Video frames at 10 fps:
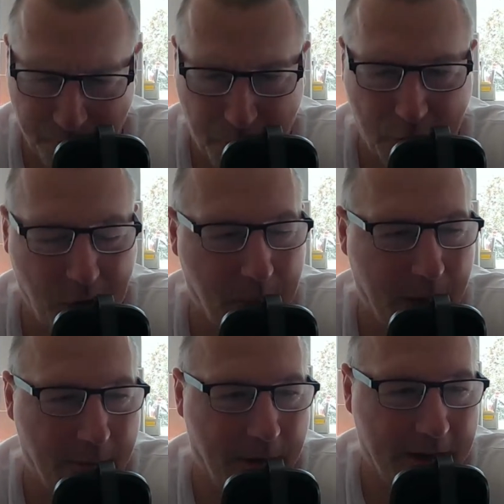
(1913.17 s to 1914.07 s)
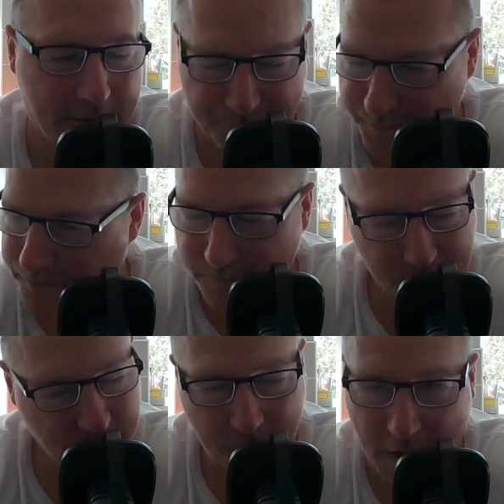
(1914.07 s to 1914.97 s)
Put it on a bet, mate.
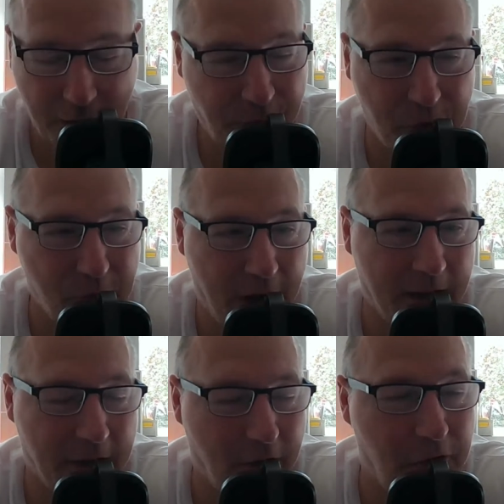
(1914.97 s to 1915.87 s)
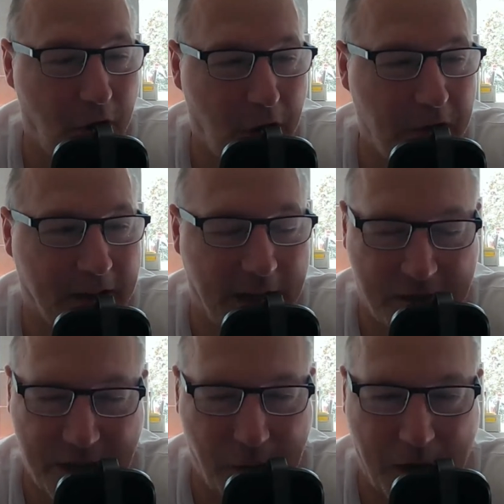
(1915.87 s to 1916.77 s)
If you're right, you'll not only get a
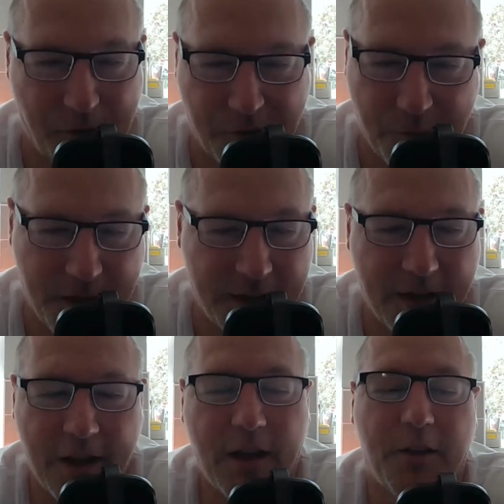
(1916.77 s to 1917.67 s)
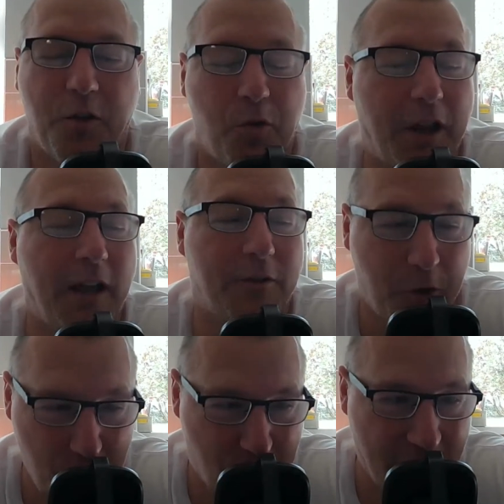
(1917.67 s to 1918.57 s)
shout out from me, you'll get
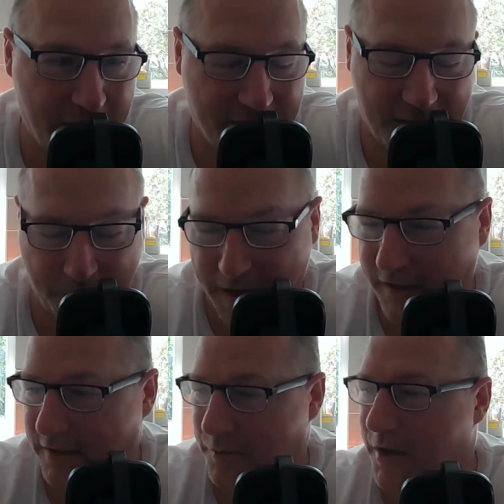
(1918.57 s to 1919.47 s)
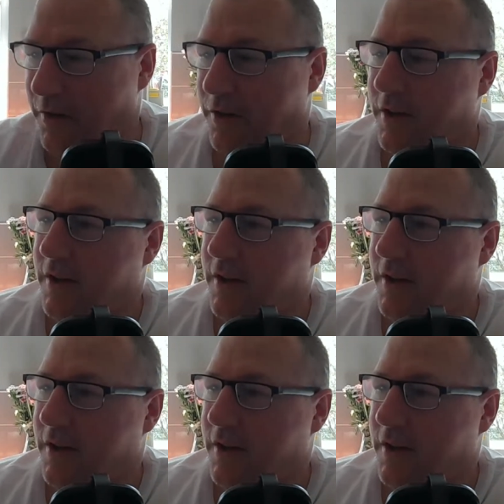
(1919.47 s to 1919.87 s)
2 grand in the bank as well.